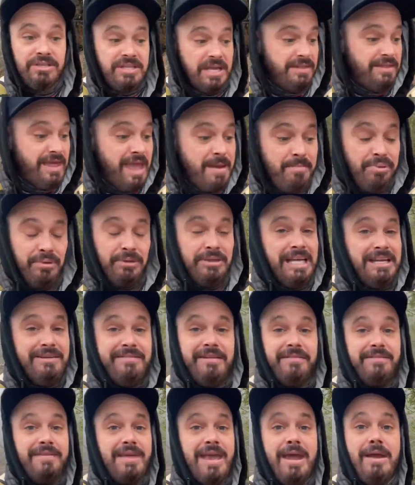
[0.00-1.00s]
and they believed
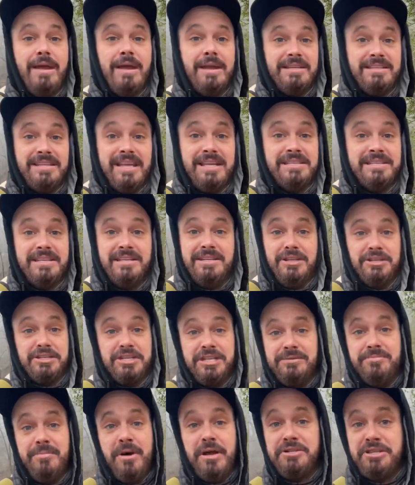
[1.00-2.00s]
that they existed just
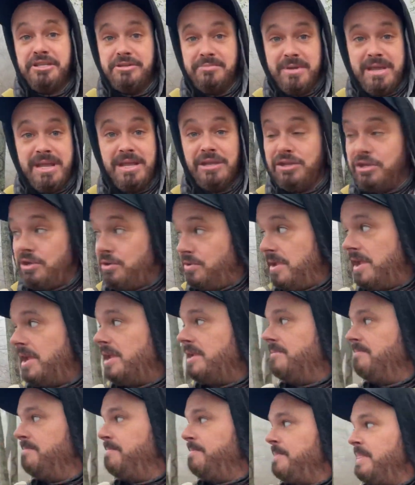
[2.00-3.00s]
as much as me and you did.
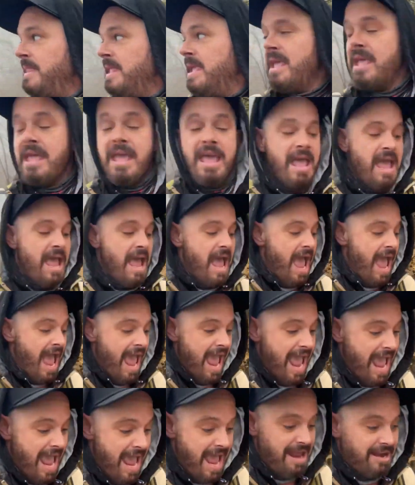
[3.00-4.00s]

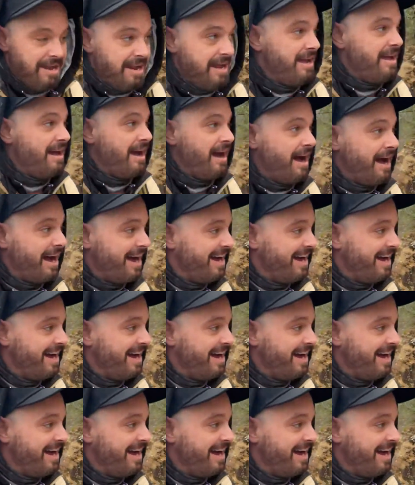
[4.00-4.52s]
And uh,